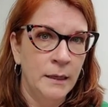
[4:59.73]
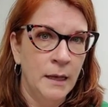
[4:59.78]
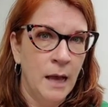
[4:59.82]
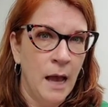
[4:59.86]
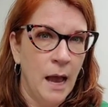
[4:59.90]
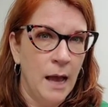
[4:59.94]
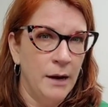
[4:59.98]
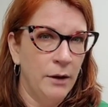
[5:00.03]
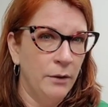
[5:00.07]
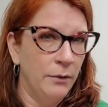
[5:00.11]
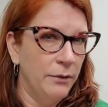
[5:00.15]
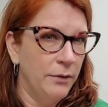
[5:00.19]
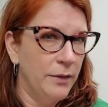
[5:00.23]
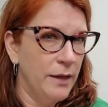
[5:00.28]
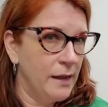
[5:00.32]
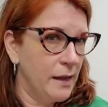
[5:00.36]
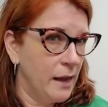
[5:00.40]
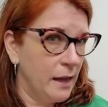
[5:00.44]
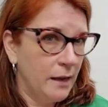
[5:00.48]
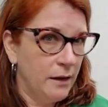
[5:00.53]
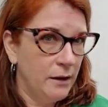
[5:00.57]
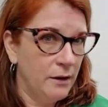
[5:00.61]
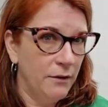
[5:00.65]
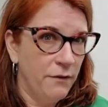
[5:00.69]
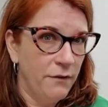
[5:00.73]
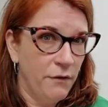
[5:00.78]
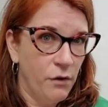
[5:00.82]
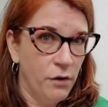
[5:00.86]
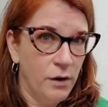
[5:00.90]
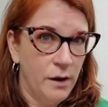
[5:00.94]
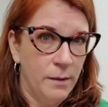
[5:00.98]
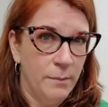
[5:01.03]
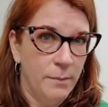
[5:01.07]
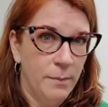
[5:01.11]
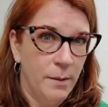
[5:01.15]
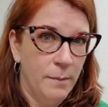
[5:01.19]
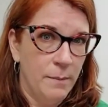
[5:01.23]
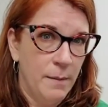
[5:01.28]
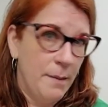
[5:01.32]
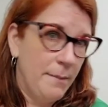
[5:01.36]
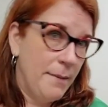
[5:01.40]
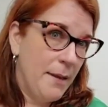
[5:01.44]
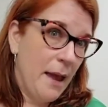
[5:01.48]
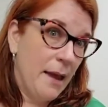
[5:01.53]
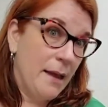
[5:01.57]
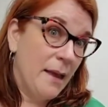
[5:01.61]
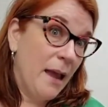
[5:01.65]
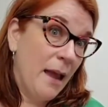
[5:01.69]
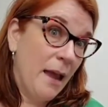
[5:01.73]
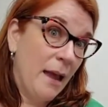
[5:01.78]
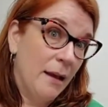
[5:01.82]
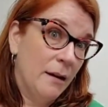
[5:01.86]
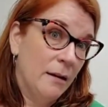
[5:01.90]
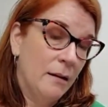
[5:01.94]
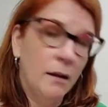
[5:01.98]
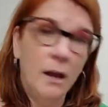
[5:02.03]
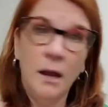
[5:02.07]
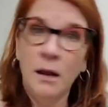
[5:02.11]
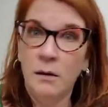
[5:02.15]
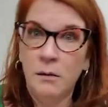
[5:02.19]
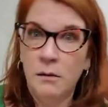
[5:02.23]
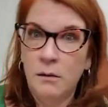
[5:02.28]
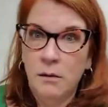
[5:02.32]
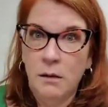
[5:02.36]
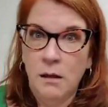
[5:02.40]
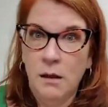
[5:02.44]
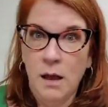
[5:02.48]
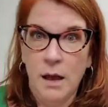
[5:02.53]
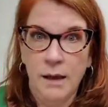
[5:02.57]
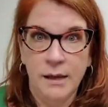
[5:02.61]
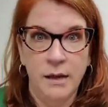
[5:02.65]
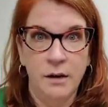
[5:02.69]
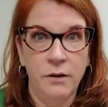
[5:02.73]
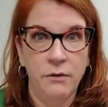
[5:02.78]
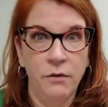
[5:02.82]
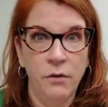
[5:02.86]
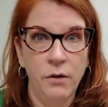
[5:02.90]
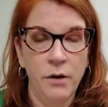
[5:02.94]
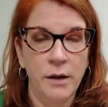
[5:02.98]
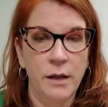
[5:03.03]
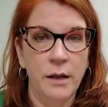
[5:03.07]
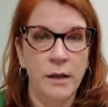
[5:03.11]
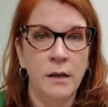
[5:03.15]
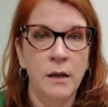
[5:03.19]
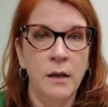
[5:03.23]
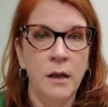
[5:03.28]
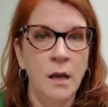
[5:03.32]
I don't think I can afford it, but maybe I can. And I can afford it.